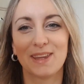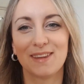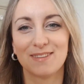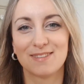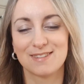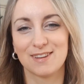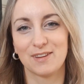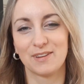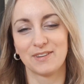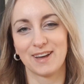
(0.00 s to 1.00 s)
be used
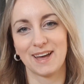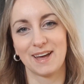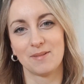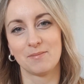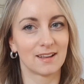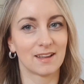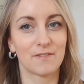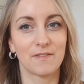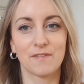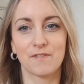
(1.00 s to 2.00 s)
to,
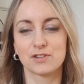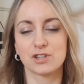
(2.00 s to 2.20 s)
If the